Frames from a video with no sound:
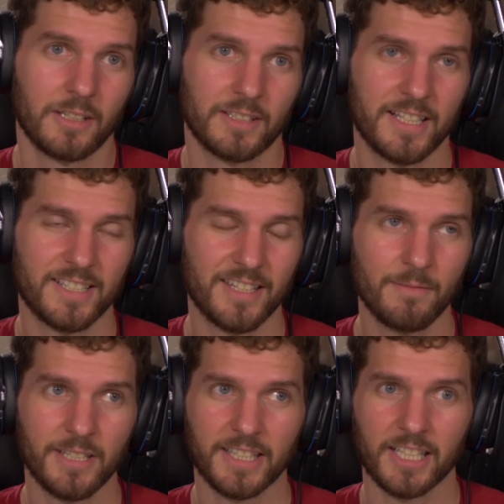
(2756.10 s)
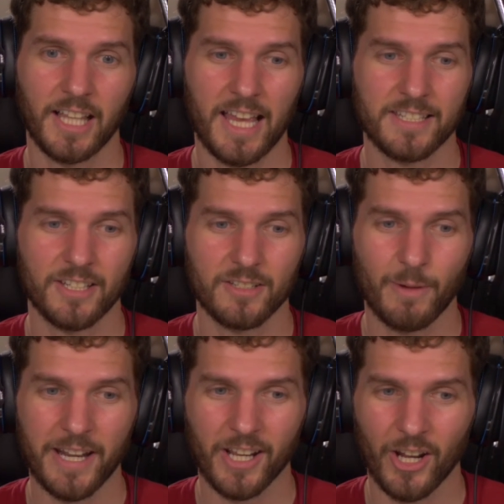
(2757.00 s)
That seems like the classiest
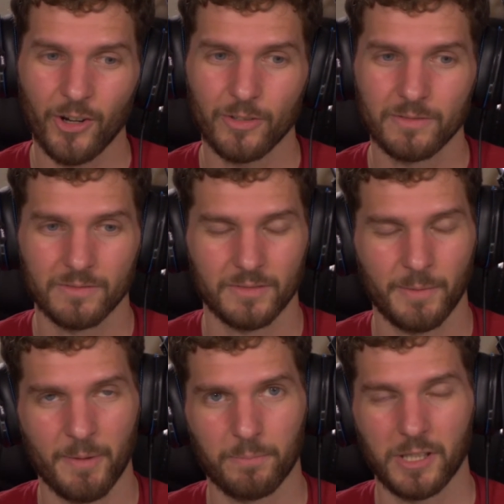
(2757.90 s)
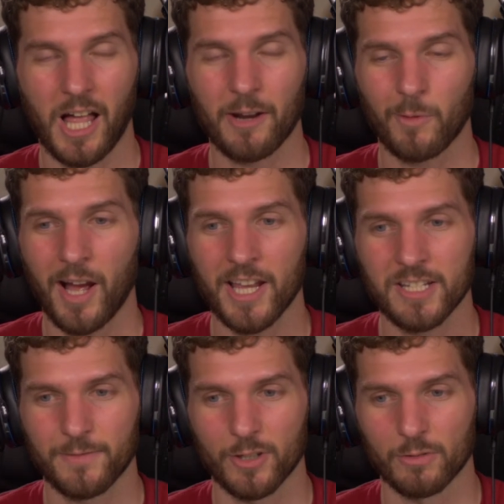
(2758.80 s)
way to go. I mean, plot-wise,
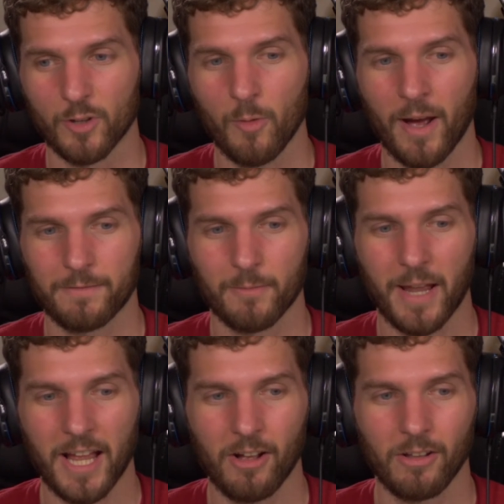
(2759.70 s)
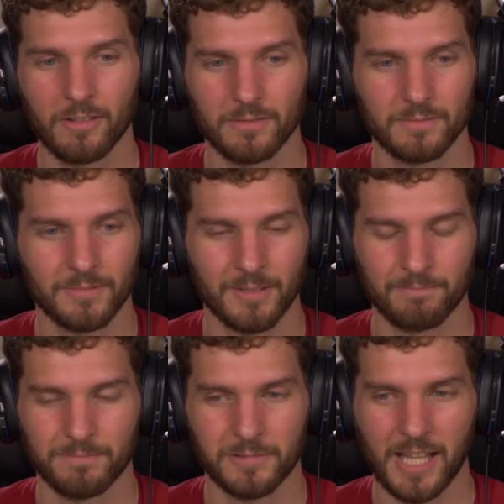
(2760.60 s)
if you're a robot from hell, the
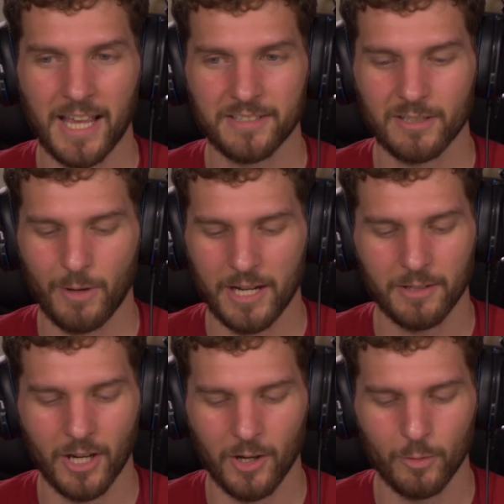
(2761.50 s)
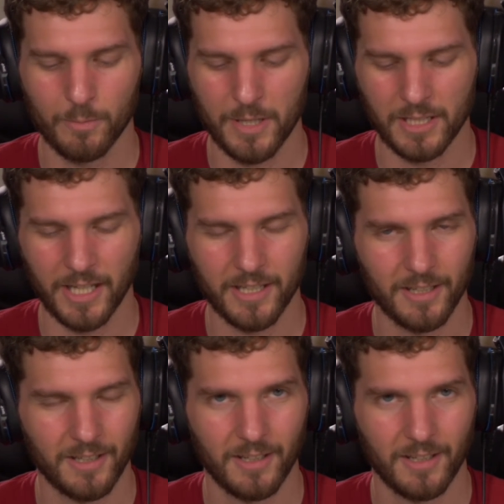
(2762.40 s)
classiest way to go would be like,